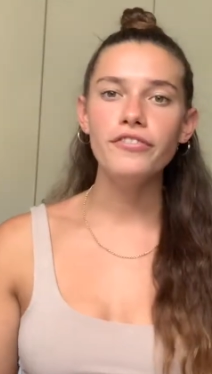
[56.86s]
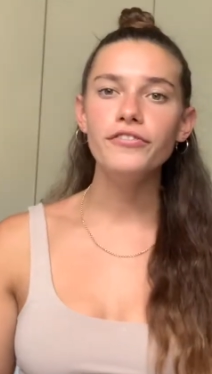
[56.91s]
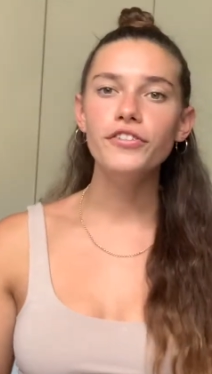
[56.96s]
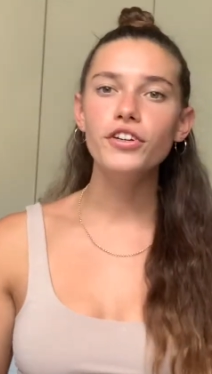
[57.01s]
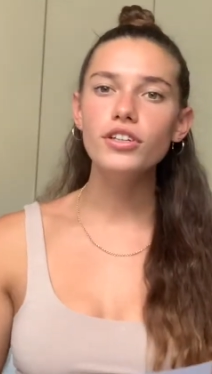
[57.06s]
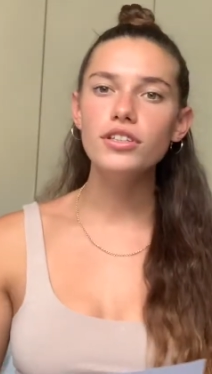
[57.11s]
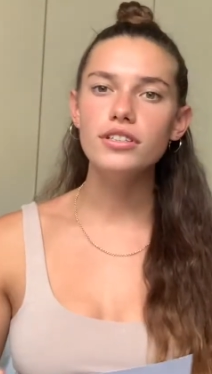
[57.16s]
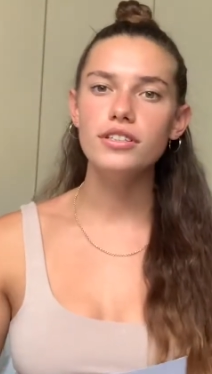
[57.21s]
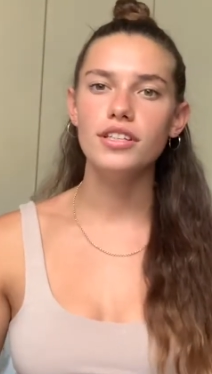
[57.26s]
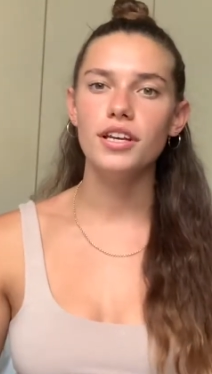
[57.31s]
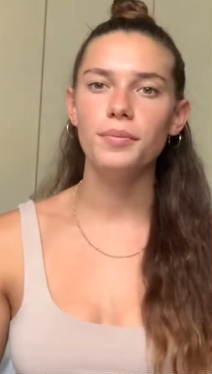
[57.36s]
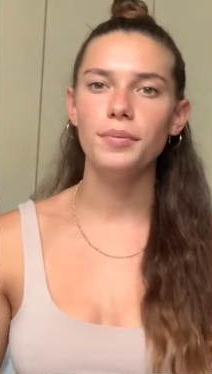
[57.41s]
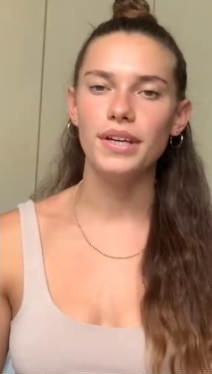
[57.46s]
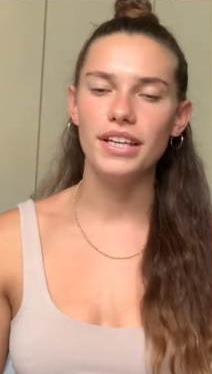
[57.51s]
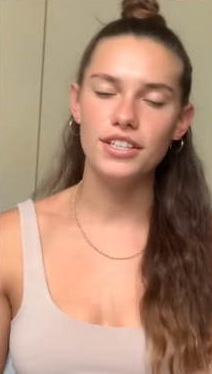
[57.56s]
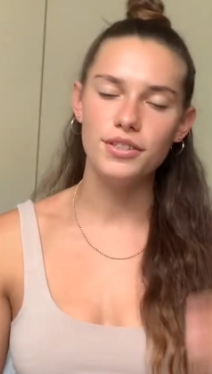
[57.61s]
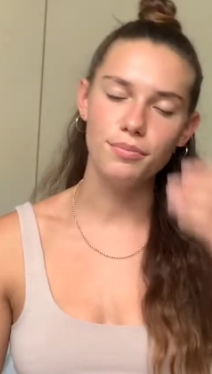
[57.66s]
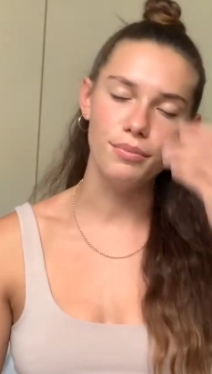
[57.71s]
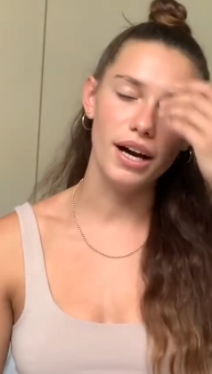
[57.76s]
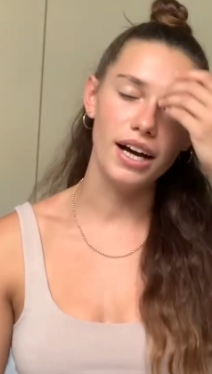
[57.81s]
first tip
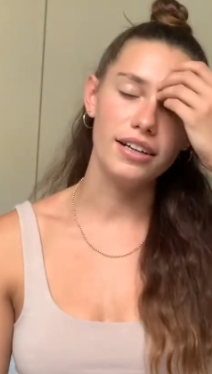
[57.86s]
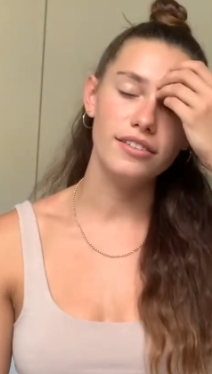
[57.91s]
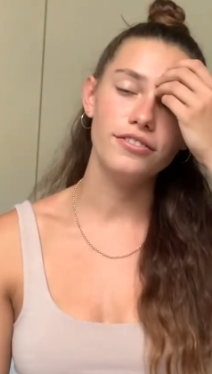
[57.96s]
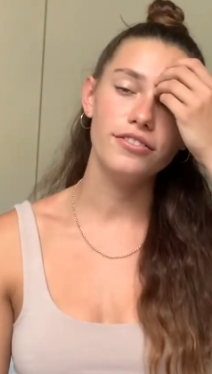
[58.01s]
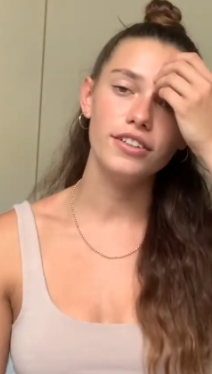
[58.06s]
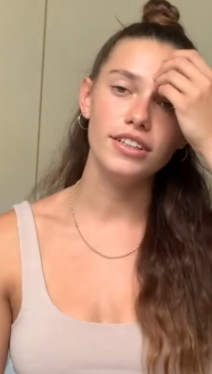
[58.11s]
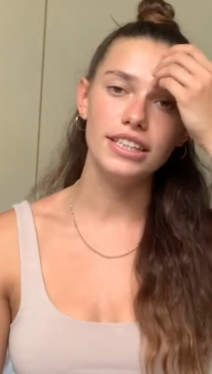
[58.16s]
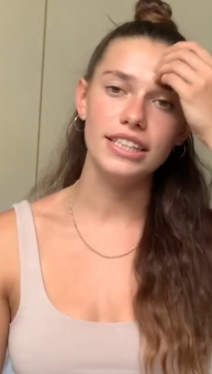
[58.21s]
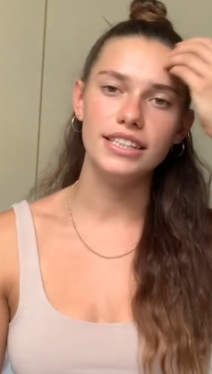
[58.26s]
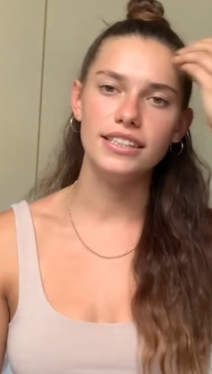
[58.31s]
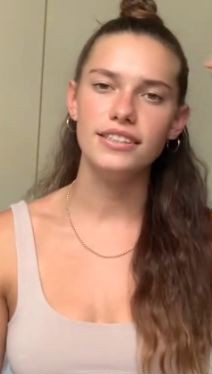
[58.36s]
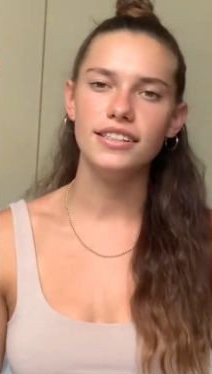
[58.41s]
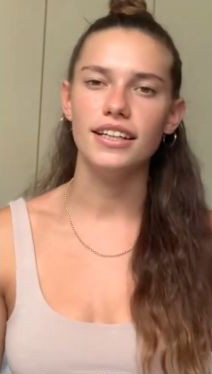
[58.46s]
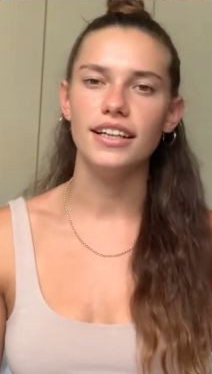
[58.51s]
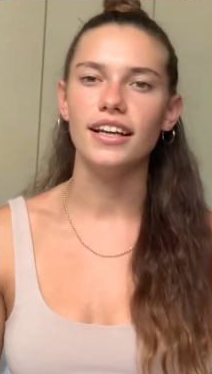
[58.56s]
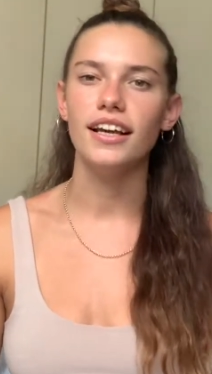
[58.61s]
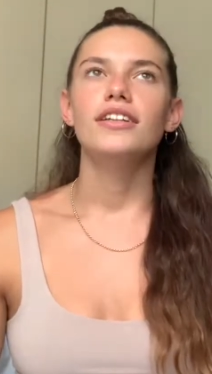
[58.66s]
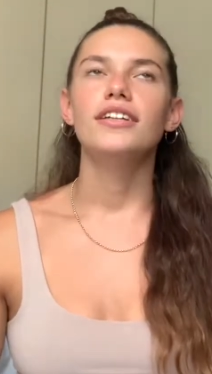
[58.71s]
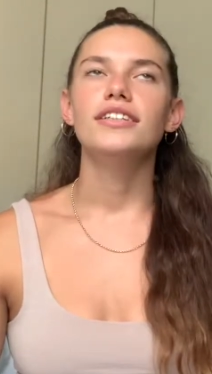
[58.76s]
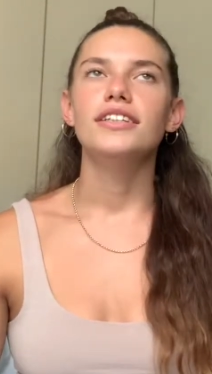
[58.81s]
is mindful
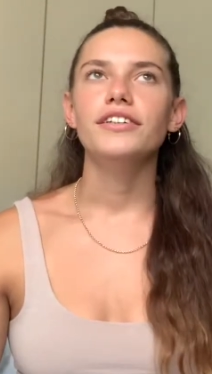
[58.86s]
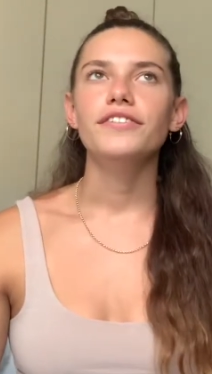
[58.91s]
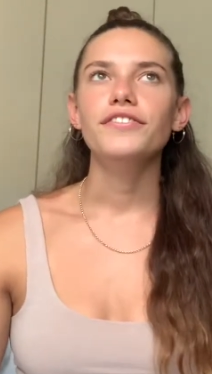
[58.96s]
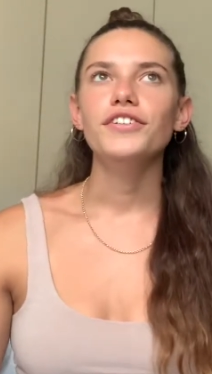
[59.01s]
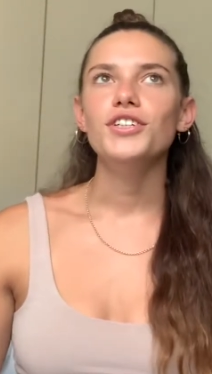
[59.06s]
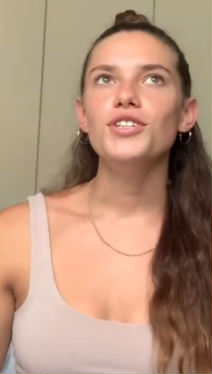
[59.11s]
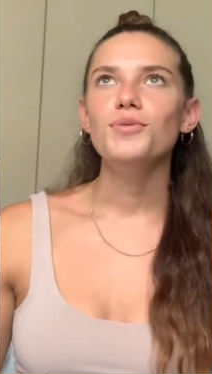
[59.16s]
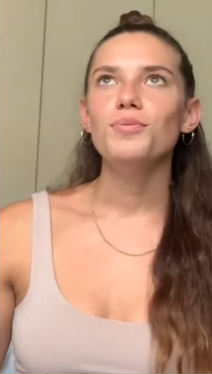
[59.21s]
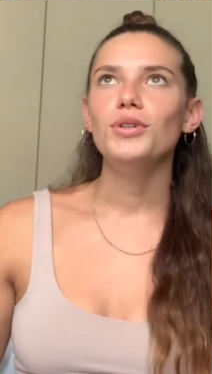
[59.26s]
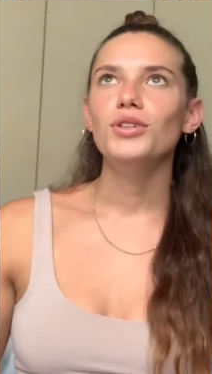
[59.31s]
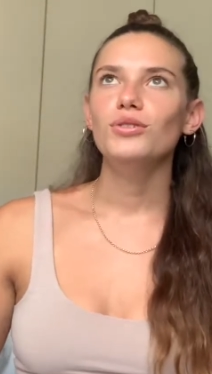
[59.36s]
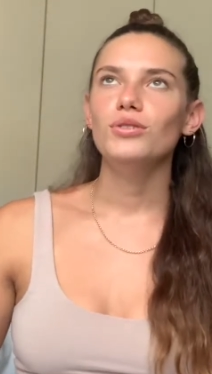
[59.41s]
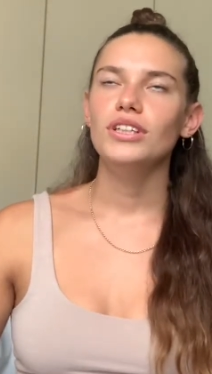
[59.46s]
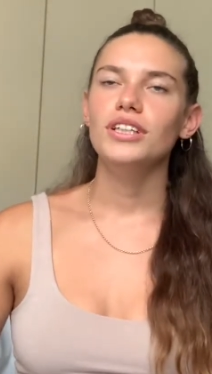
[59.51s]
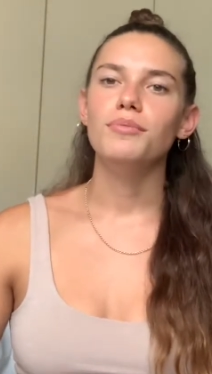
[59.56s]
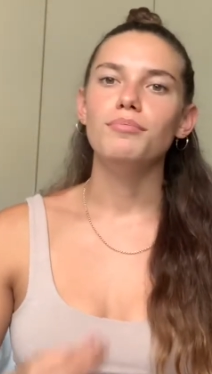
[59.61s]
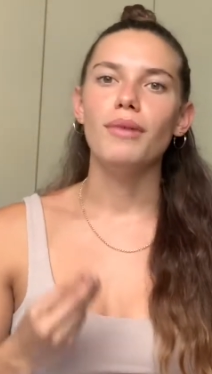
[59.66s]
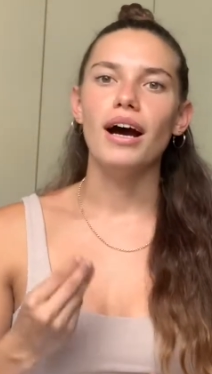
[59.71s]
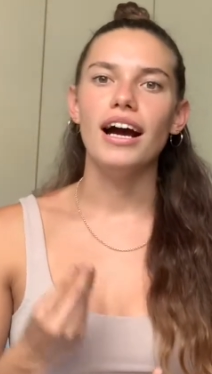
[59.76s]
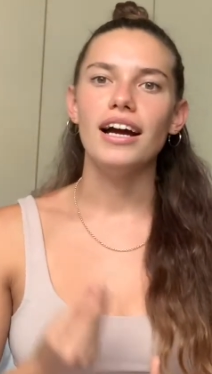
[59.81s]
eating. The difference
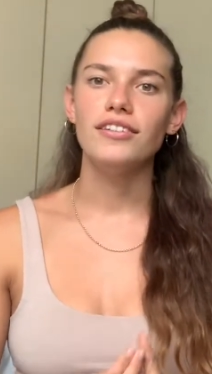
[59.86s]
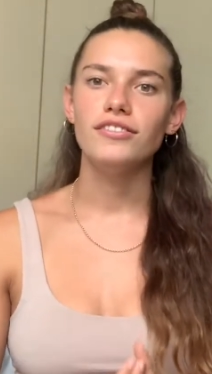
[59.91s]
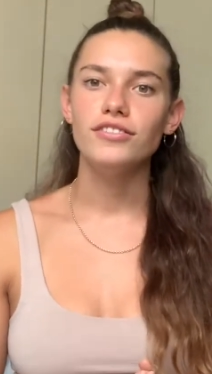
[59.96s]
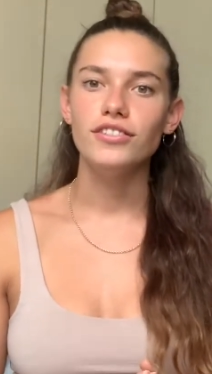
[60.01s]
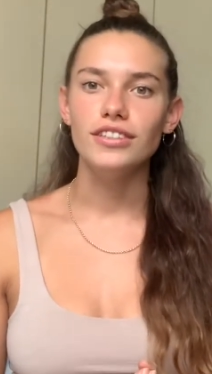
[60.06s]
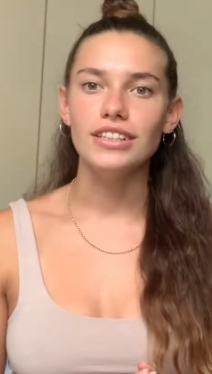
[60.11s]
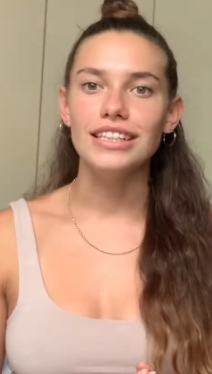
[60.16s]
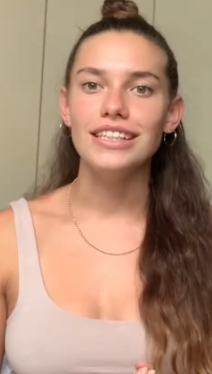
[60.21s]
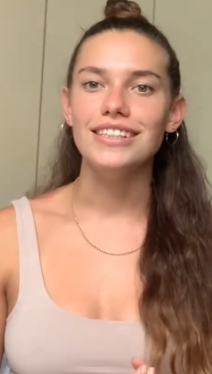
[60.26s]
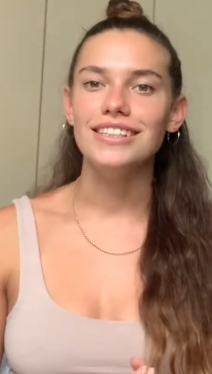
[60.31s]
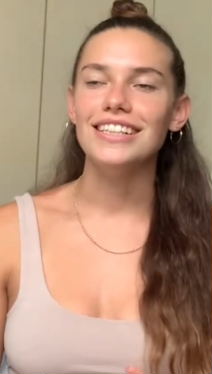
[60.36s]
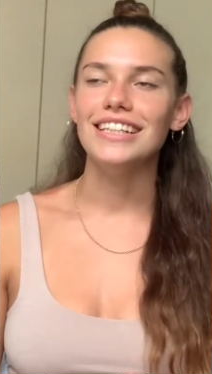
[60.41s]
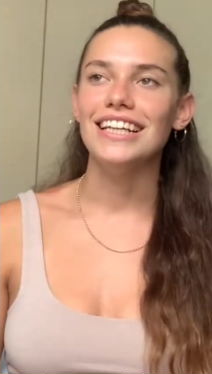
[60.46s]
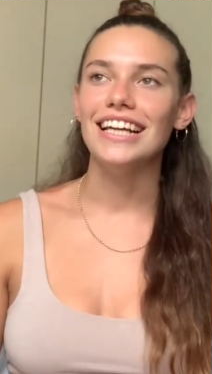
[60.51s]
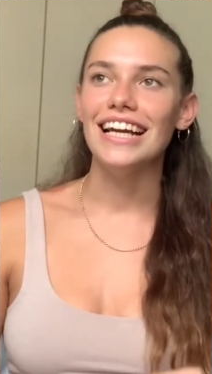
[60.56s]
between mindful eating